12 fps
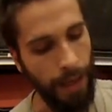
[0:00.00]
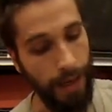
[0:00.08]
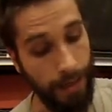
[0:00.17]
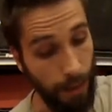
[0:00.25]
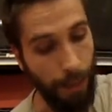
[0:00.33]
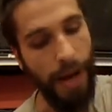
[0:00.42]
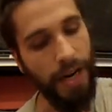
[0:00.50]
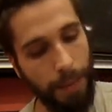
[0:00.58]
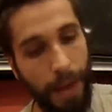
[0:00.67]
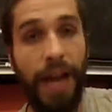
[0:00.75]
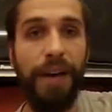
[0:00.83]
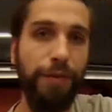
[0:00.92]
in the
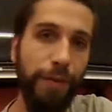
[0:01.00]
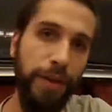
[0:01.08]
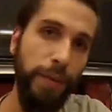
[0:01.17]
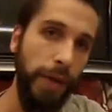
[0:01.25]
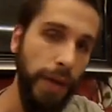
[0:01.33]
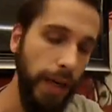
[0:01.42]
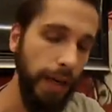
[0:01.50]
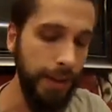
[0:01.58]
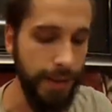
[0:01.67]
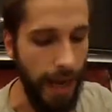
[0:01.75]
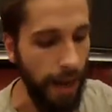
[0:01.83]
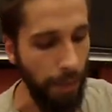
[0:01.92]
bottom half when you're working on
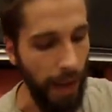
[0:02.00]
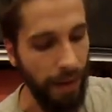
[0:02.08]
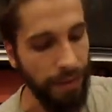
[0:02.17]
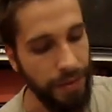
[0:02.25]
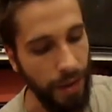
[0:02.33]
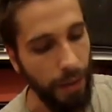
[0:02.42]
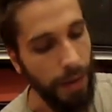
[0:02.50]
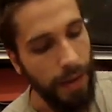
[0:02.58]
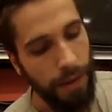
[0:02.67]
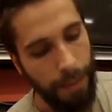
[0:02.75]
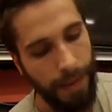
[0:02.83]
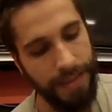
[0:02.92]
the top half. So
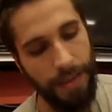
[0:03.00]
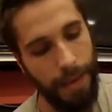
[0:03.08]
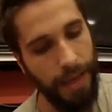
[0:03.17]
because I'm